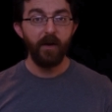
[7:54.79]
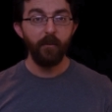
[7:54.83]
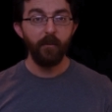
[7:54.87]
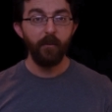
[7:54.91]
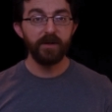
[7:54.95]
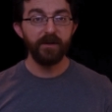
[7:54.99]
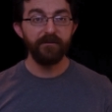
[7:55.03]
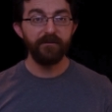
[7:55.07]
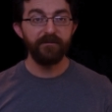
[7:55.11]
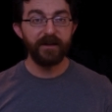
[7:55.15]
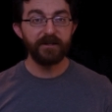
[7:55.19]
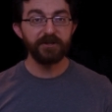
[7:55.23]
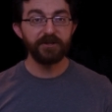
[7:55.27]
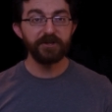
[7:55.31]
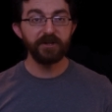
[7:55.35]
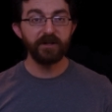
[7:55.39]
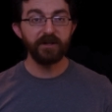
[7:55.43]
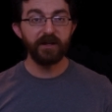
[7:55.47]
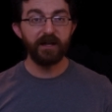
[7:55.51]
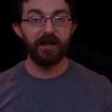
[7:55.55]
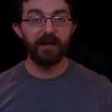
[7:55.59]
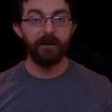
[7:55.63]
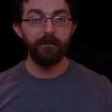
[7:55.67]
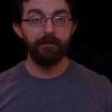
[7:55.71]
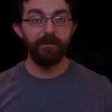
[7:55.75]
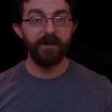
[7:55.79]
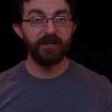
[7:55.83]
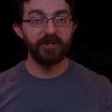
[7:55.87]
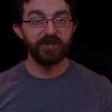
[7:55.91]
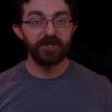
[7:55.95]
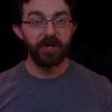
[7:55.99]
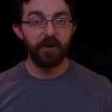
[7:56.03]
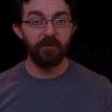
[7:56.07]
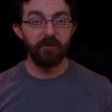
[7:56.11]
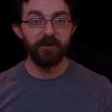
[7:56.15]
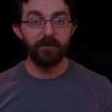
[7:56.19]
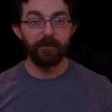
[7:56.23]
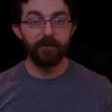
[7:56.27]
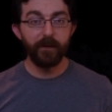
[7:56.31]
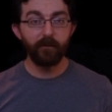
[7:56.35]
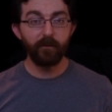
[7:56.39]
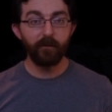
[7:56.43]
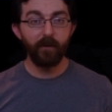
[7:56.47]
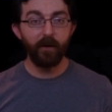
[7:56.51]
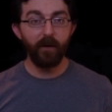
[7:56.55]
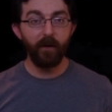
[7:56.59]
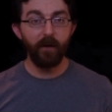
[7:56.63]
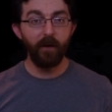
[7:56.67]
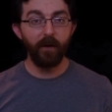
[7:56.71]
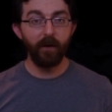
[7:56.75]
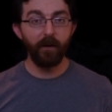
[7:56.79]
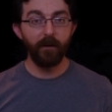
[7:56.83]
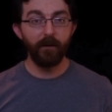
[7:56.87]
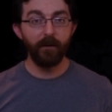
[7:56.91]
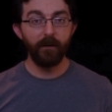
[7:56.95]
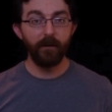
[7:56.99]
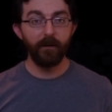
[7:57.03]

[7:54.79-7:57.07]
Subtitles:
will eventually be shown to be wrong.